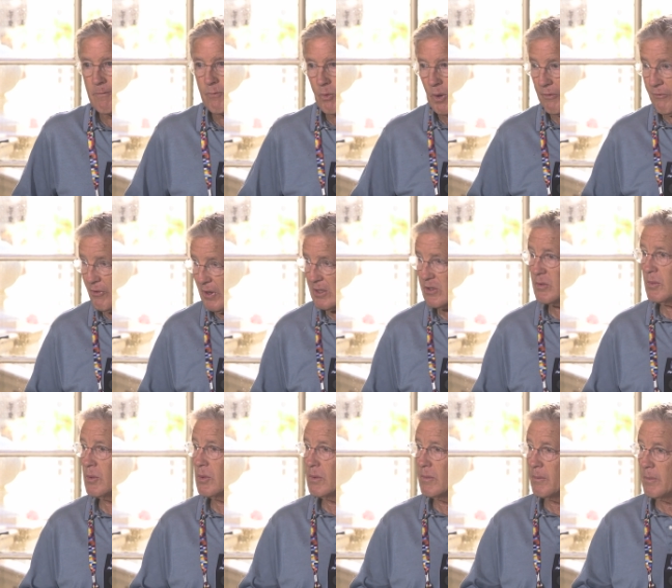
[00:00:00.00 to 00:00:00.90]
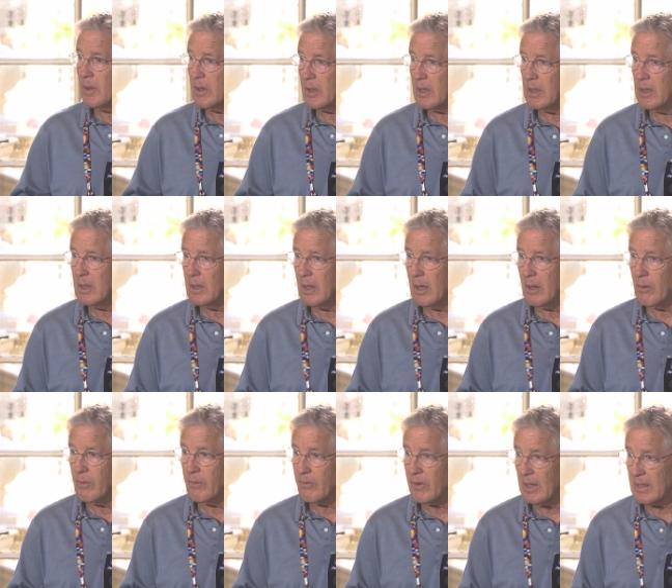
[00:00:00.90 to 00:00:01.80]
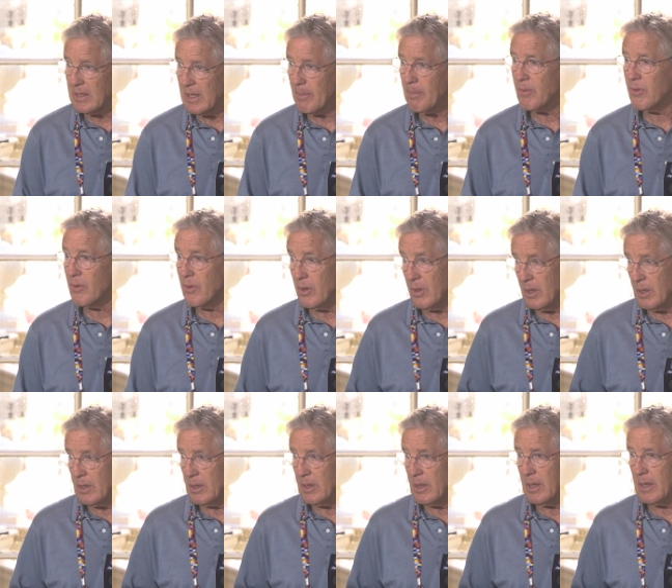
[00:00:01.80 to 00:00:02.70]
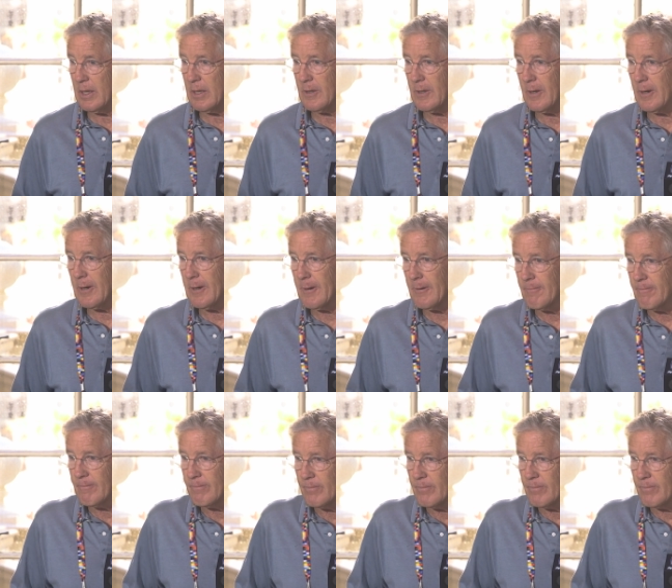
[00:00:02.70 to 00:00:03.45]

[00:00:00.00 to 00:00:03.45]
we have flexibility, uh, we've got depth, and, and, uh,